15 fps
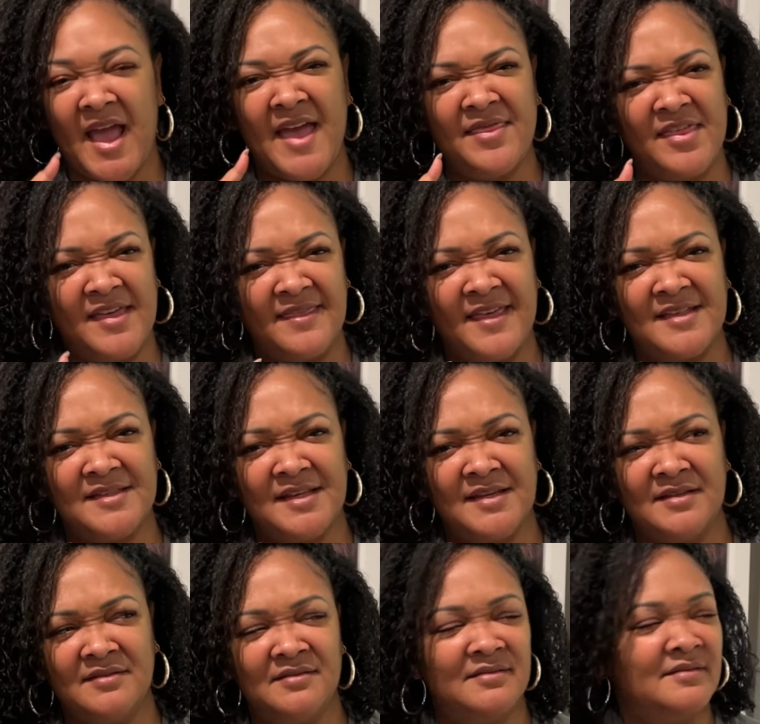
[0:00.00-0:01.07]
I think that's
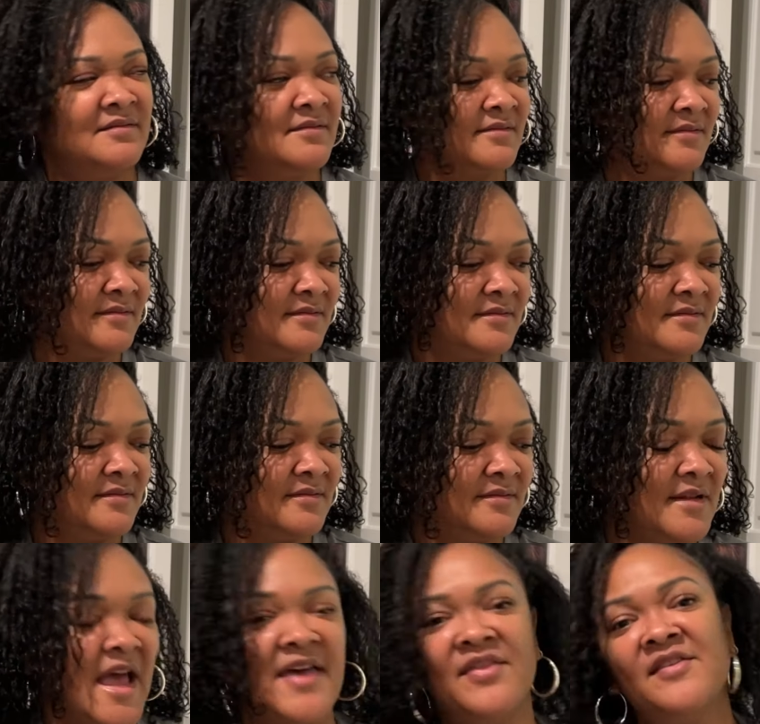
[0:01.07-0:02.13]
it.
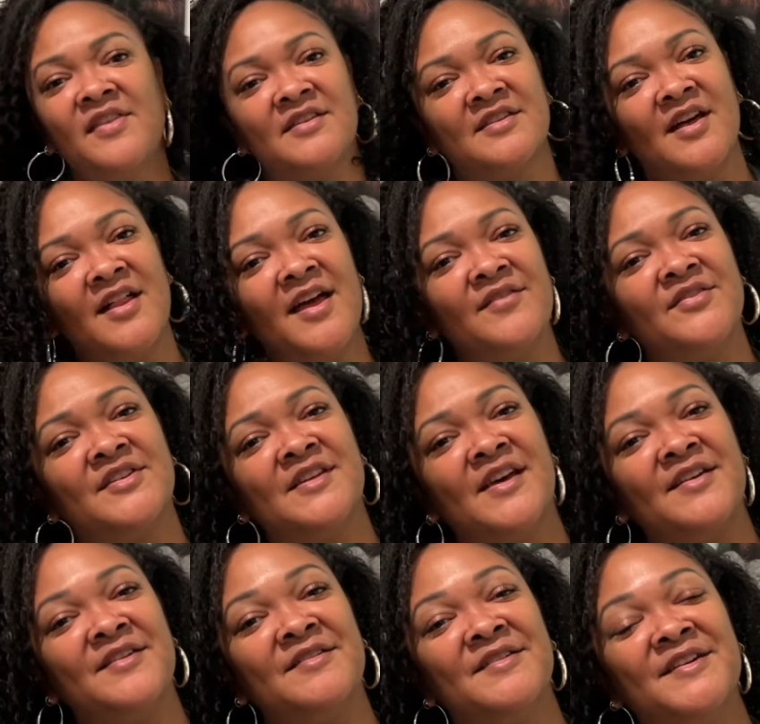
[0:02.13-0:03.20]
I think that's all I have to tell
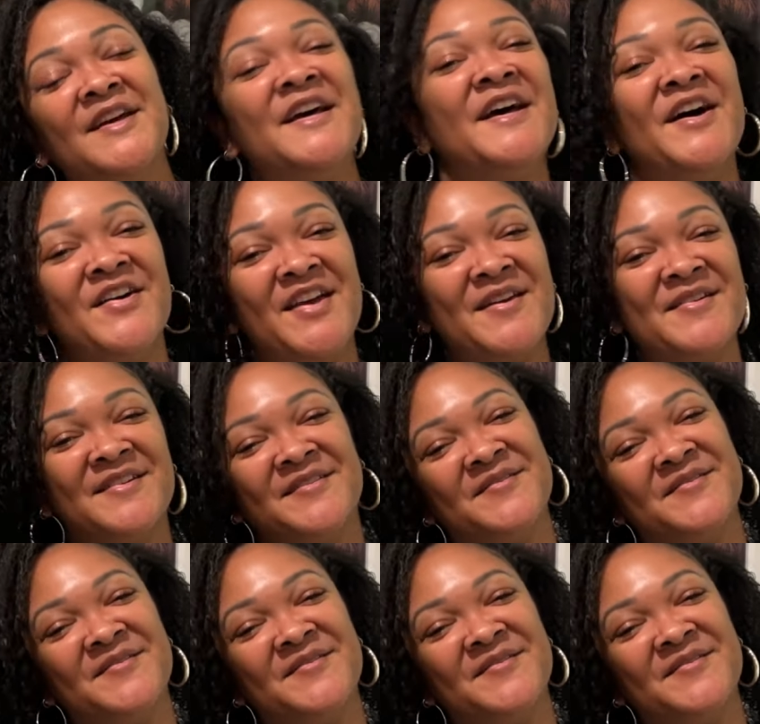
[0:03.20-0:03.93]
you. Okay,